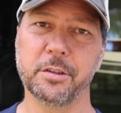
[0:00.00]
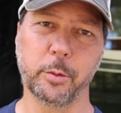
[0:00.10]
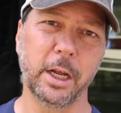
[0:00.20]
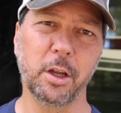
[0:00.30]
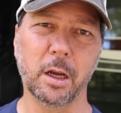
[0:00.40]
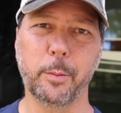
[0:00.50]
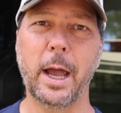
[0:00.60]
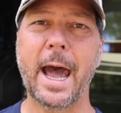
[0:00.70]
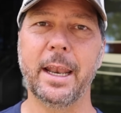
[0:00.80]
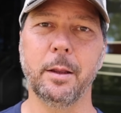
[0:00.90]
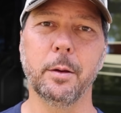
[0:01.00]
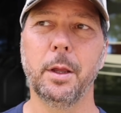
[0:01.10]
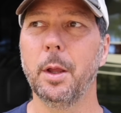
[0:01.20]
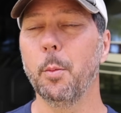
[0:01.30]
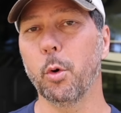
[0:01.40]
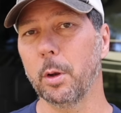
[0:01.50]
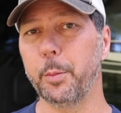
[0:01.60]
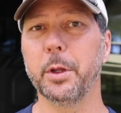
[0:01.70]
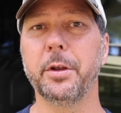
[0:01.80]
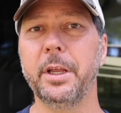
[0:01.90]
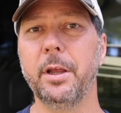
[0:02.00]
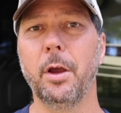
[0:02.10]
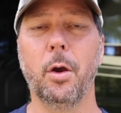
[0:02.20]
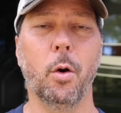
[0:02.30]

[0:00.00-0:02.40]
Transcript: So when I talk about adding portability